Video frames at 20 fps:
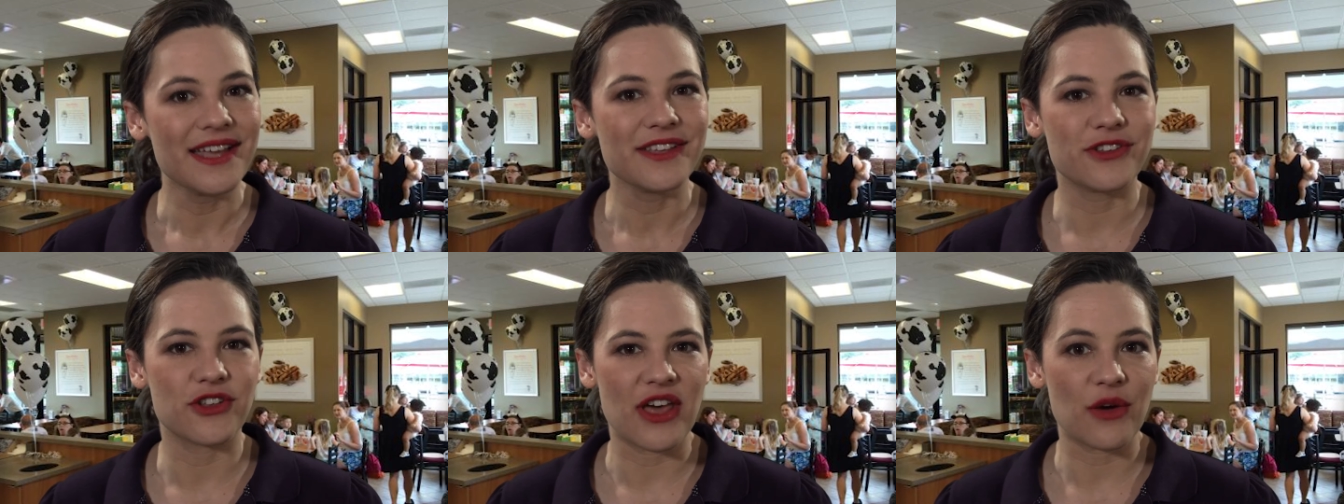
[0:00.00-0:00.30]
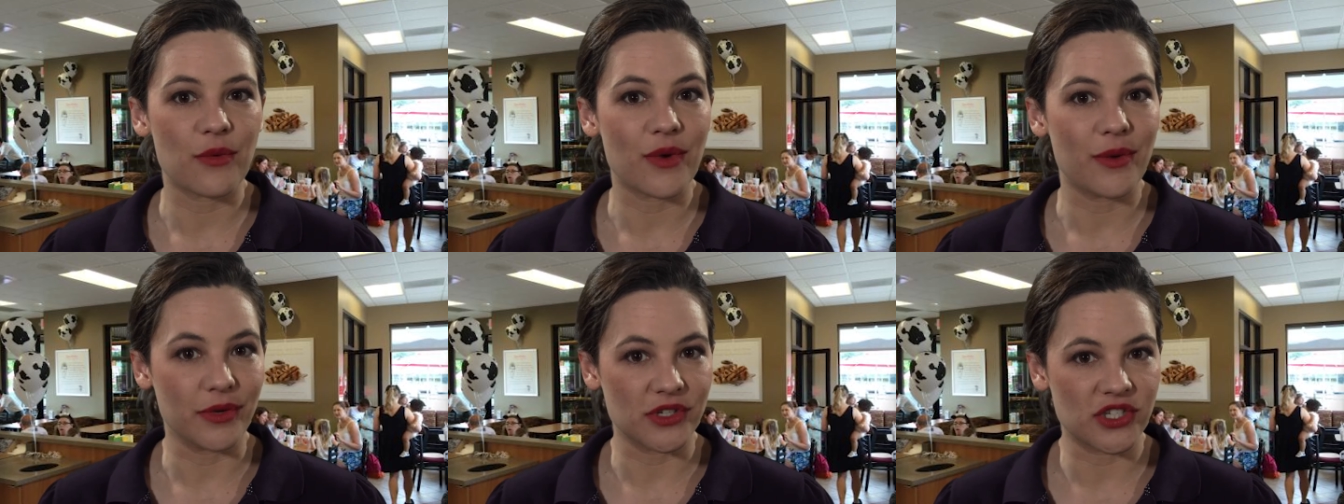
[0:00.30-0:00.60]
so
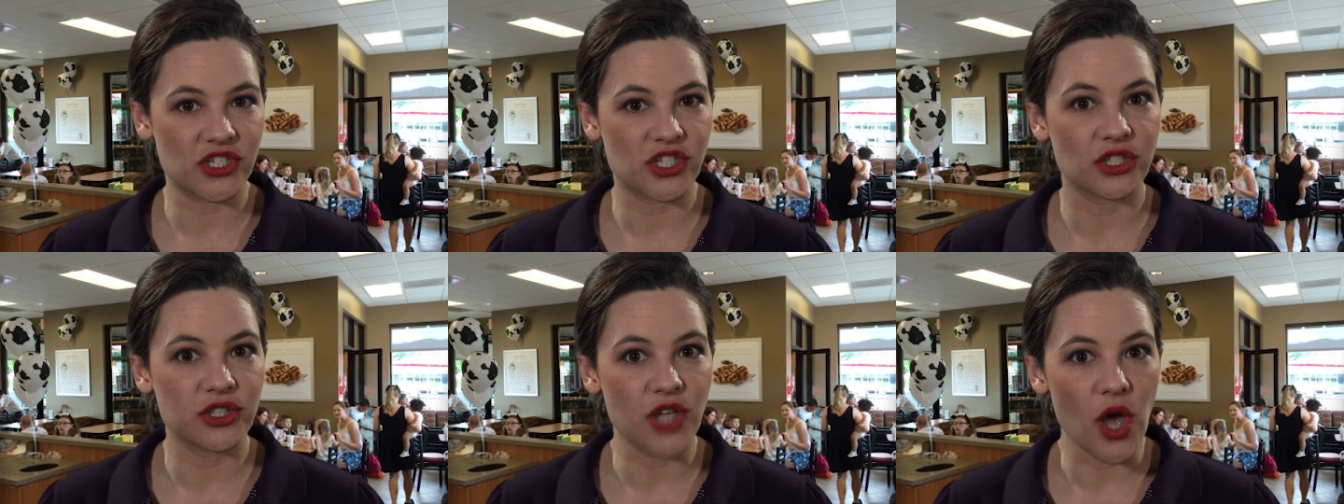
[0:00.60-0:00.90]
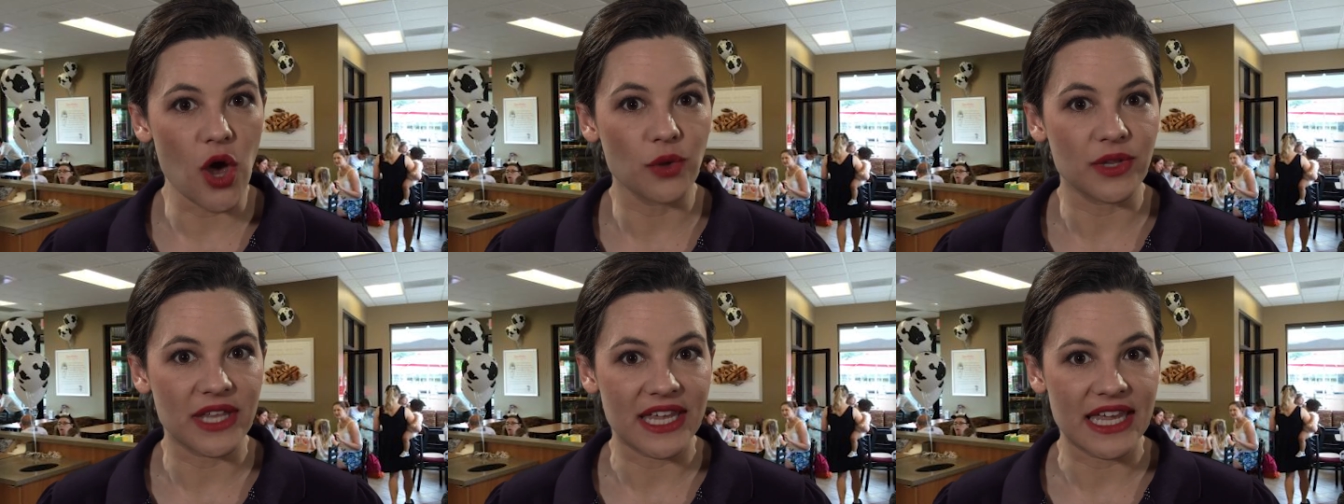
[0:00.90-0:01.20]
that we will
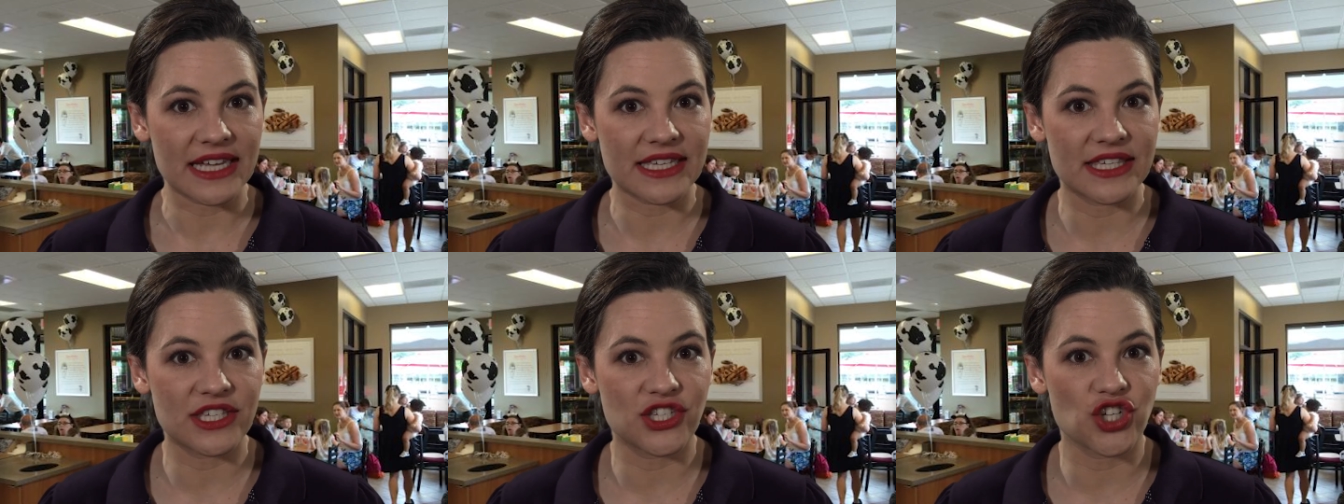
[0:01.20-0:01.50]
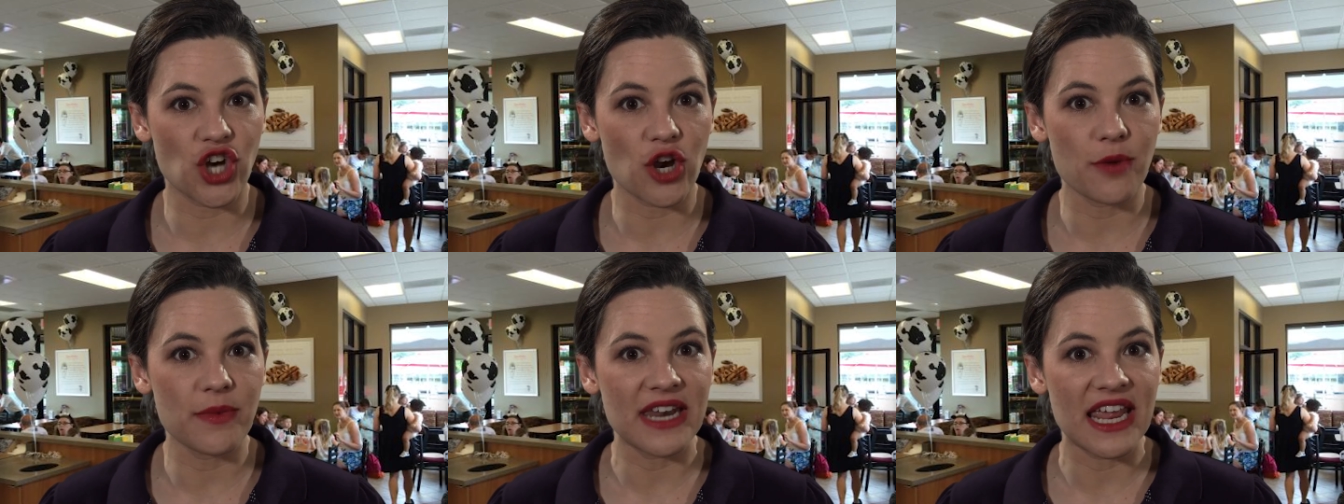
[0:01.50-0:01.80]
slowly
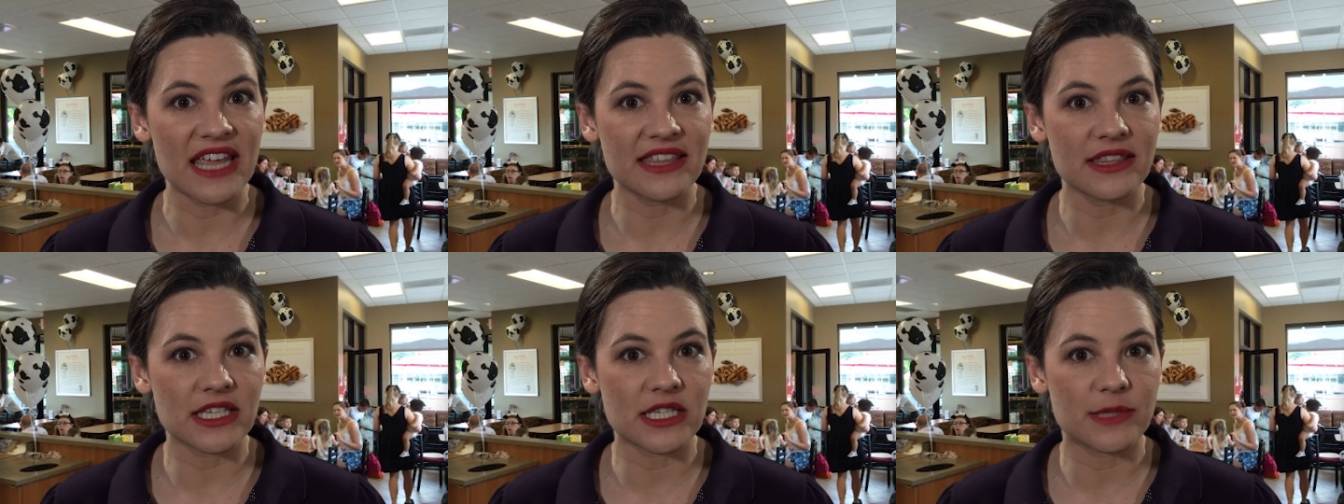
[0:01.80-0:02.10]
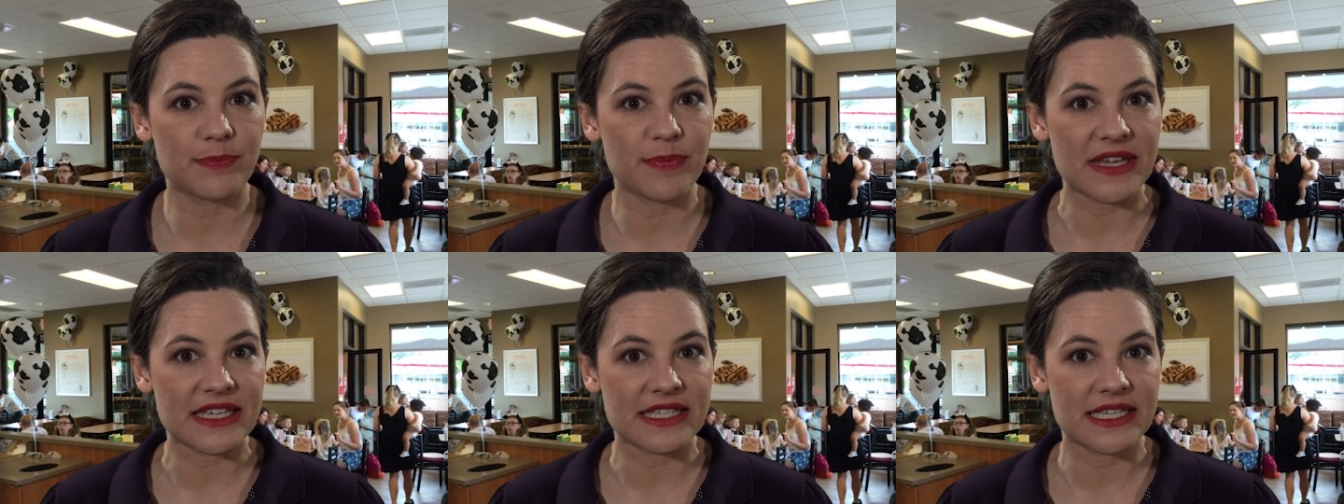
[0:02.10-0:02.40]
exterminate the
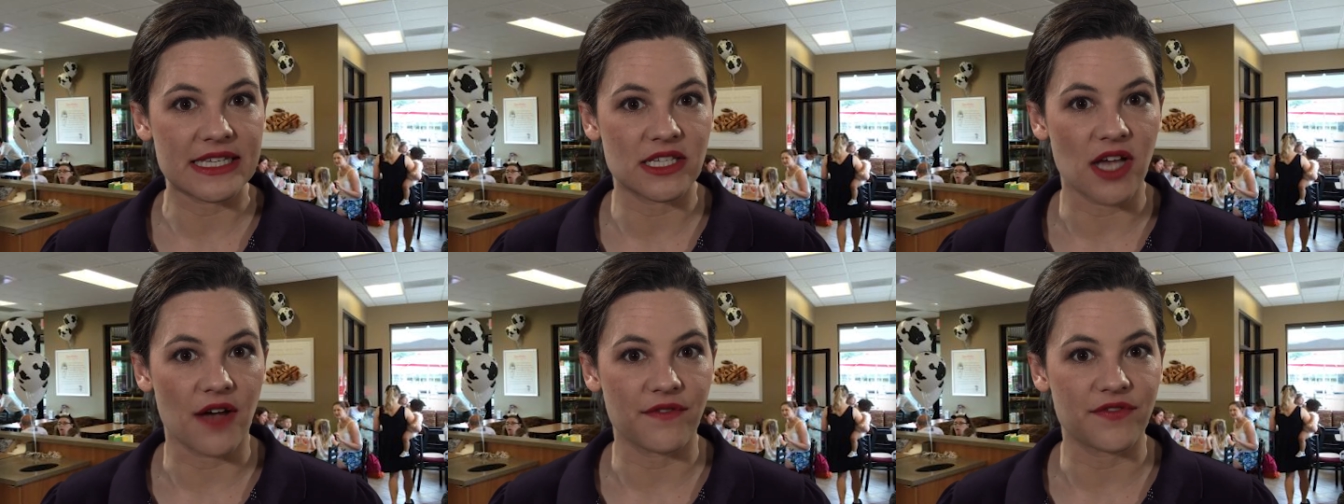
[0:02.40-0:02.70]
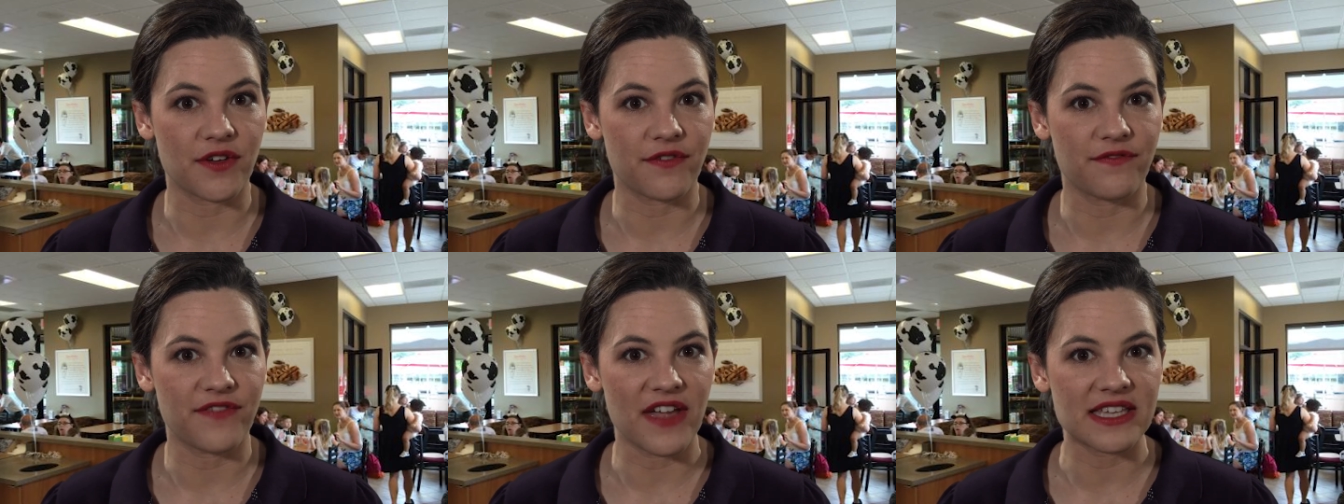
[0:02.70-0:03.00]
species
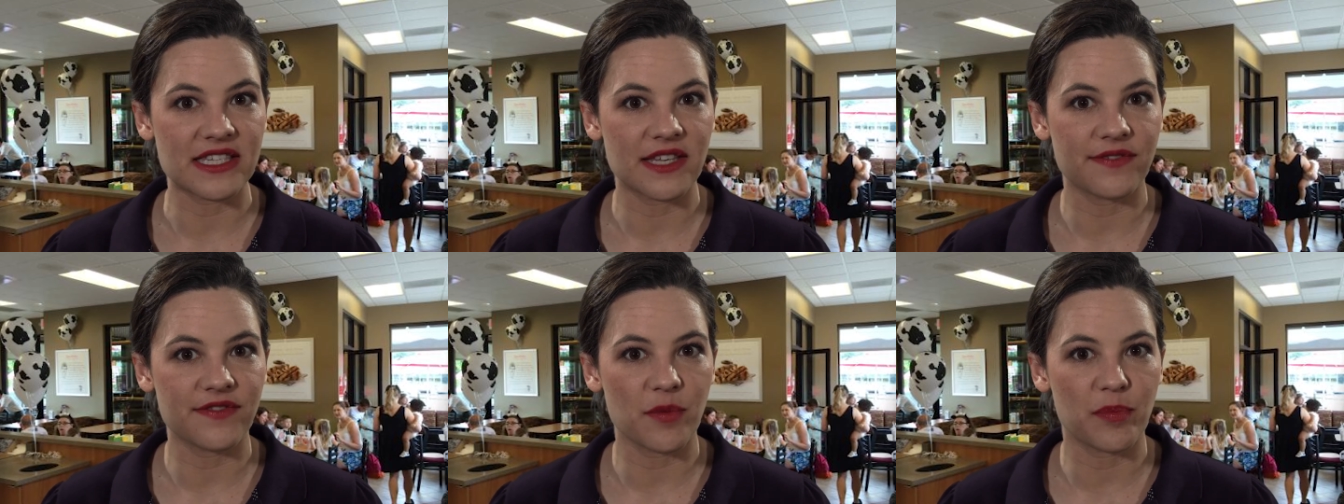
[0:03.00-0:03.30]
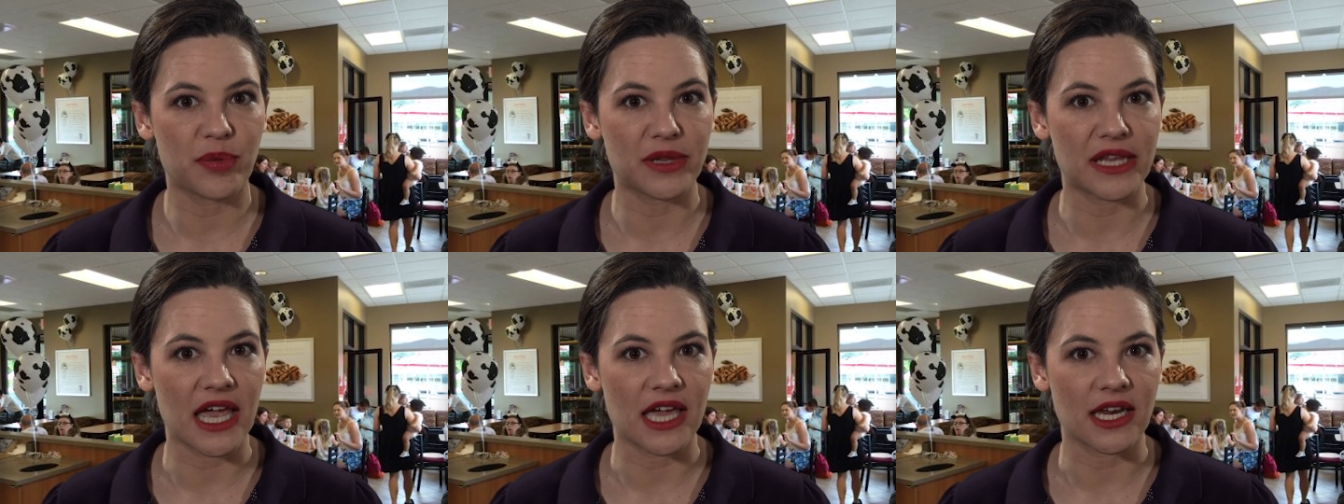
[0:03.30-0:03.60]
off the face of
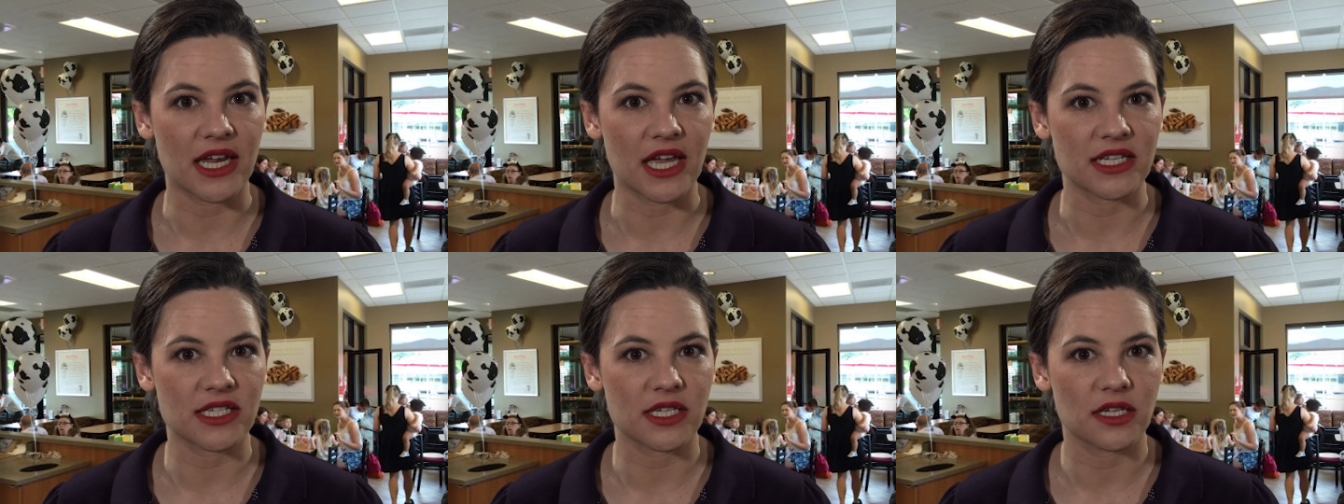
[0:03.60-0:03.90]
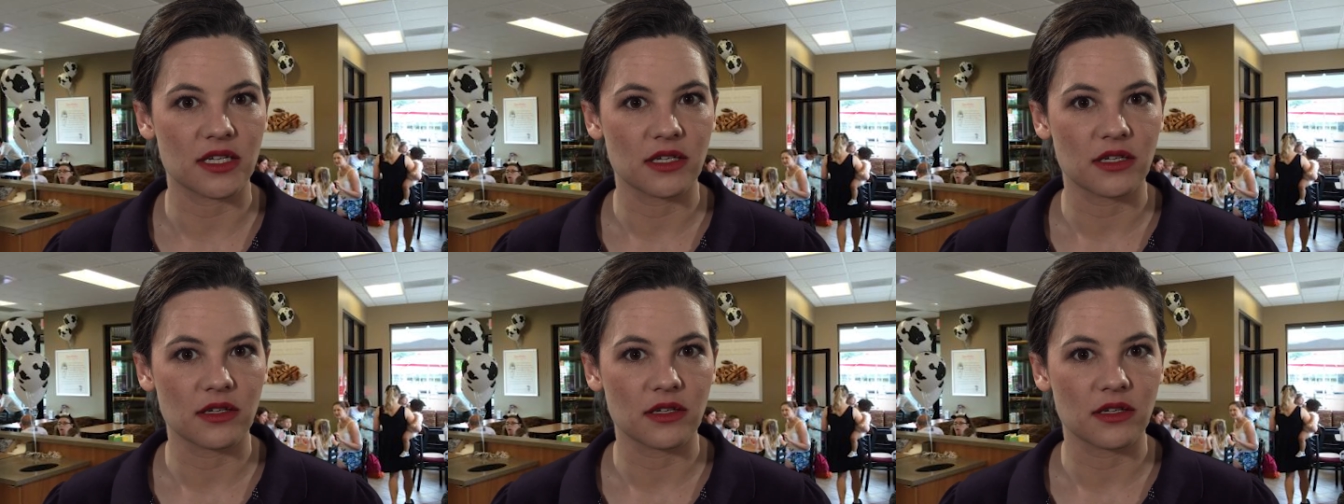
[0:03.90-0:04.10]
the planet.